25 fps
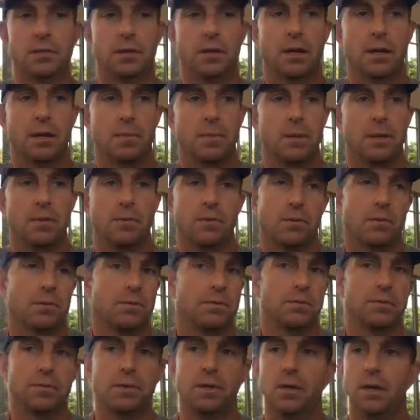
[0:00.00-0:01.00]
Yeah, I mean,
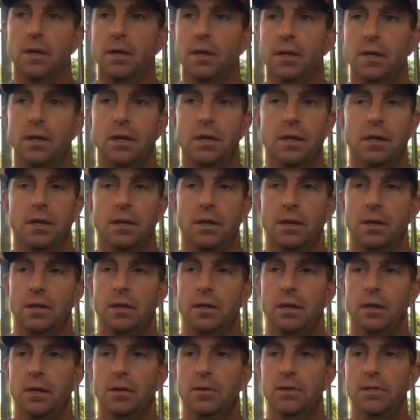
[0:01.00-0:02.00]

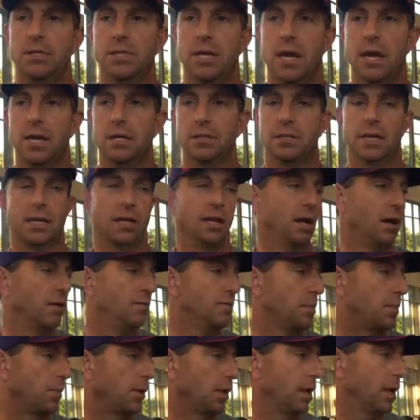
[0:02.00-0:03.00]
these guys, they
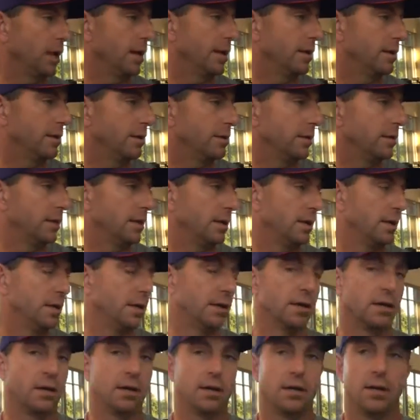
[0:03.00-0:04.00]
love to play.
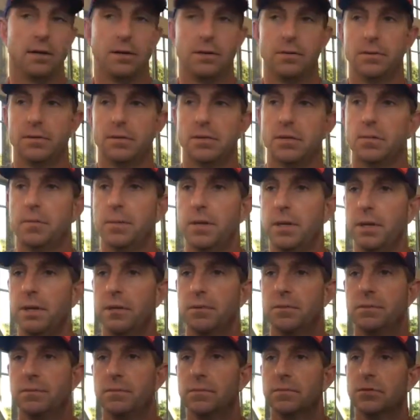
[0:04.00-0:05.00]
And this will be
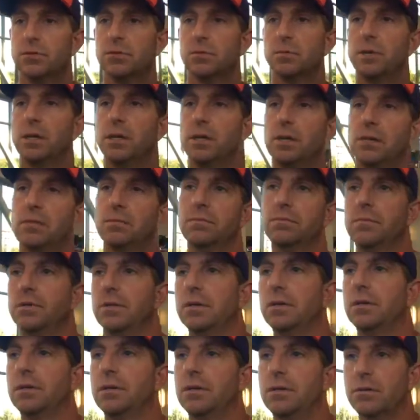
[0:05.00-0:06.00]
a
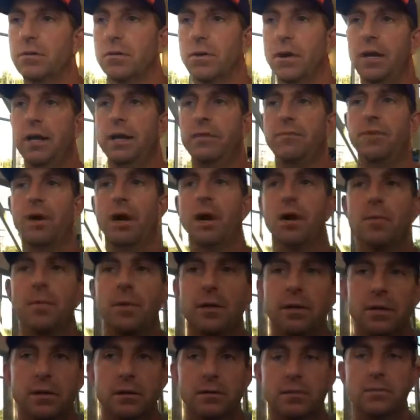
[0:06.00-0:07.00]
great
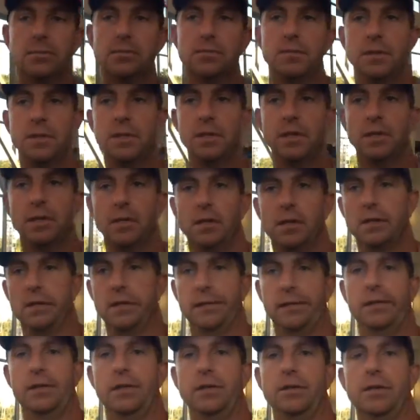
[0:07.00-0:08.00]
environment. And,
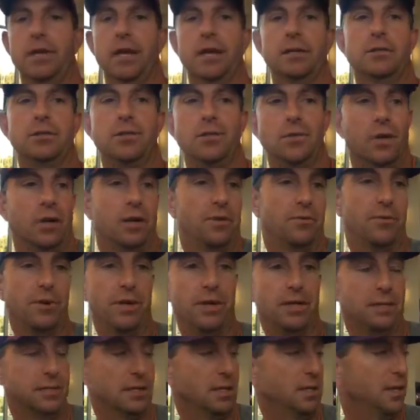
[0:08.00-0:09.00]
you know, you got two
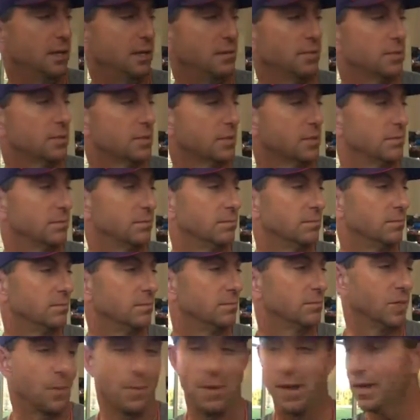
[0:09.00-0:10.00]
undefeated teams.
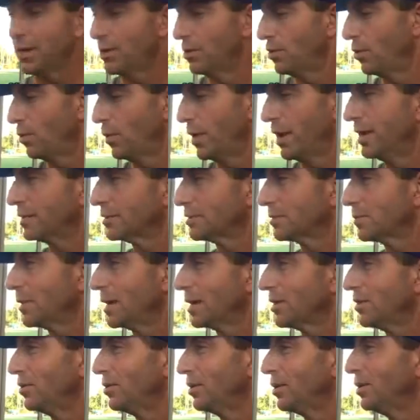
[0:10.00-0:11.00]
Somebody going to win,
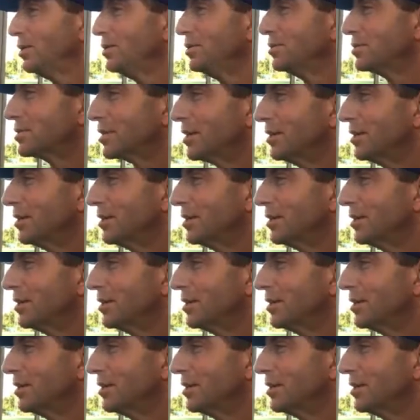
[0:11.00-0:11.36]
somebody going to lose.